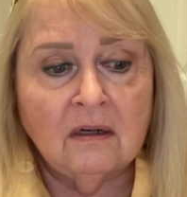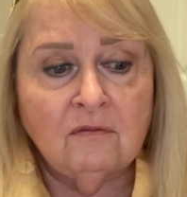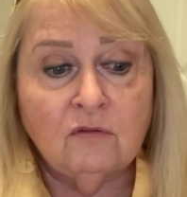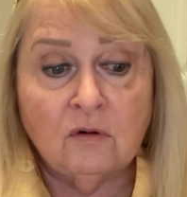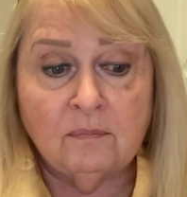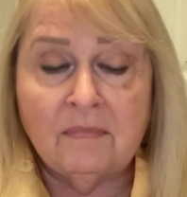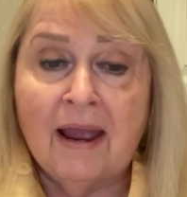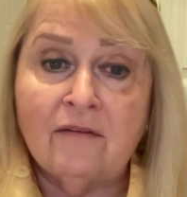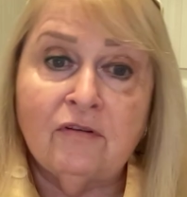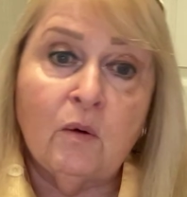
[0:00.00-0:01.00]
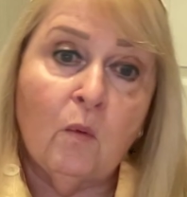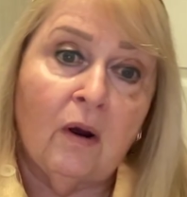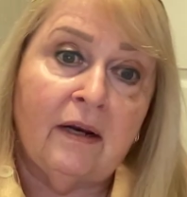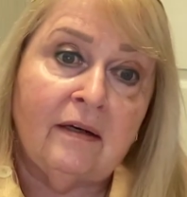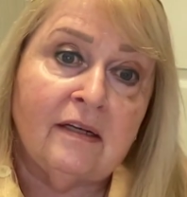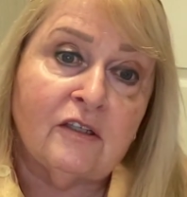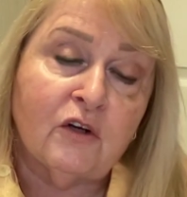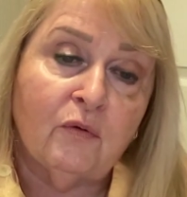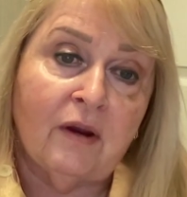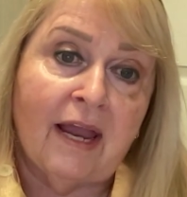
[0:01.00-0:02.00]
for everyone is
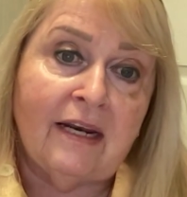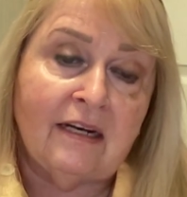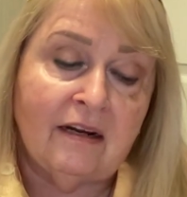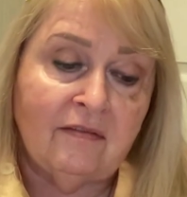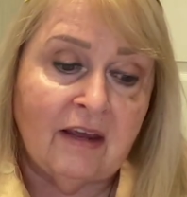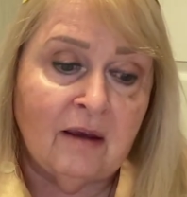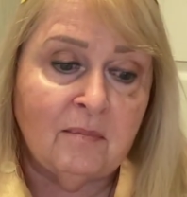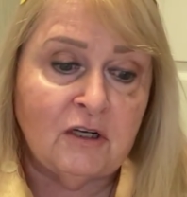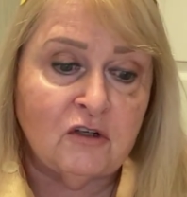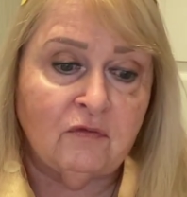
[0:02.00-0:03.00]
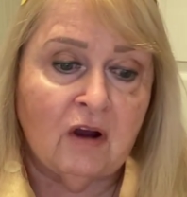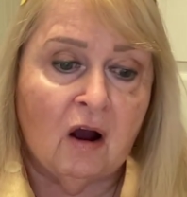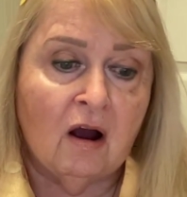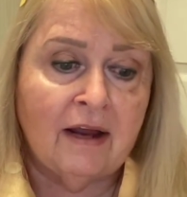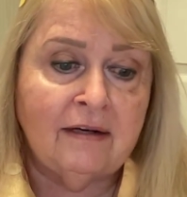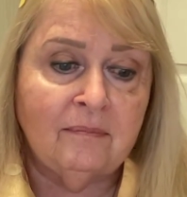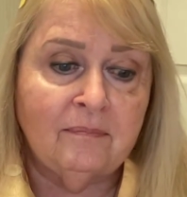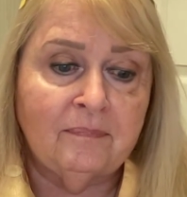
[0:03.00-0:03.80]
created in the image of God,